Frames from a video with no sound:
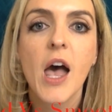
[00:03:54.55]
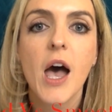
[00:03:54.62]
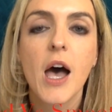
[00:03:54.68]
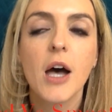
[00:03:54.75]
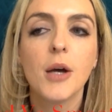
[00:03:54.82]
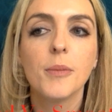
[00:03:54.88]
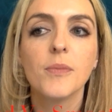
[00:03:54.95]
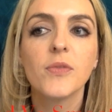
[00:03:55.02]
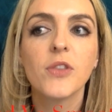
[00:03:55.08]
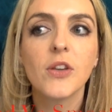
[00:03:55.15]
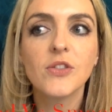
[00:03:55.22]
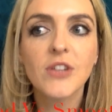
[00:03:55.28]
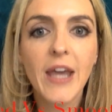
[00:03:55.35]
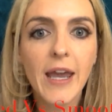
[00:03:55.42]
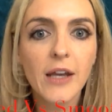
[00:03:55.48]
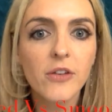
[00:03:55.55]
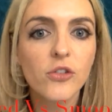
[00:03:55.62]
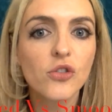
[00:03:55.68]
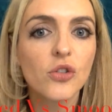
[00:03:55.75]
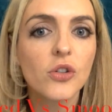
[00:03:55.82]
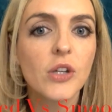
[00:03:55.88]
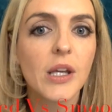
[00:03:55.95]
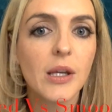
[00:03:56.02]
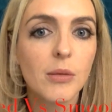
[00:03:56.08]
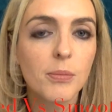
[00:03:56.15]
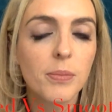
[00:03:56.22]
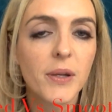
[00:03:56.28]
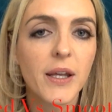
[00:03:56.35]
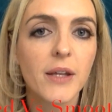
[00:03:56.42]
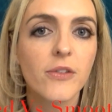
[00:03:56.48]
The textured
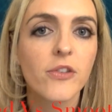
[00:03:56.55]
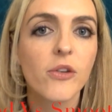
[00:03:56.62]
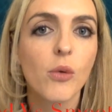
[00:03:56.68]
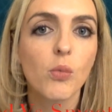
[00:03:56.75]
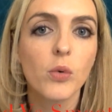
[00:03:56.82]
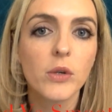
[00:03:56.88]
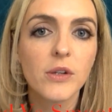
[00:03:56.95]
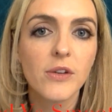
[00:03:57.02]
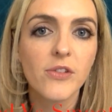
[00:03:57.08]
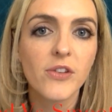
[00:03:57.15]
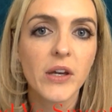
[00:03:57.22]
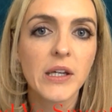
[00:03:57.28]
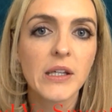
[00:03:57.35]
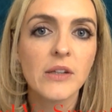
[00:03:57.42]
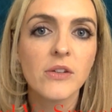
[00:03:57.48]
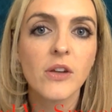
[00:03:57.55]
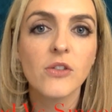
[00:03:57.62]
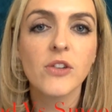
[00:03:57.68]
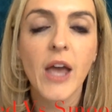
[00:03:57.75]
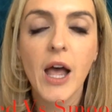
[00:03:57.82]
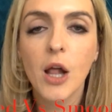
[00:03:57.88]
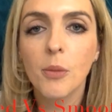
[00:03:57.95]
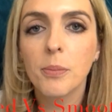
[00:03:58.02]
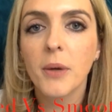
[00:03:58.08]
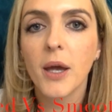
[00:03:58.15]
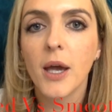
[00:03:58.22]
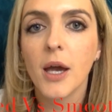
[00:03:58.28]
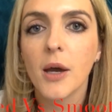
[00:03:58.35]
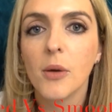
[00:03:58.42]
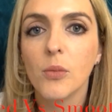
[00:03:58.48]
implants were designed to help
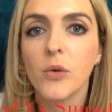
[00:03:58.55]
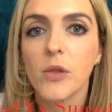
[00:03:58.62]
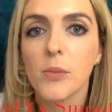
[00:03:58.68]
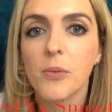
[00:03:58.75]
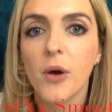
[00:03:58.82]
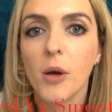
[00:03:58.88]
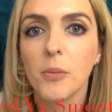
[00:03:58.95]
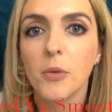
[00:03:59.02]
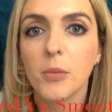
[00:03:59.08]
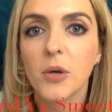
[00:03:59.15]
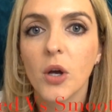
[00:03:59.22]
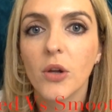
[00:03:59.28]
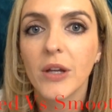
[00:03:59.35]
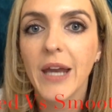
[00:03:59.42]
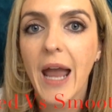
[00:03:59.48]
with a problem called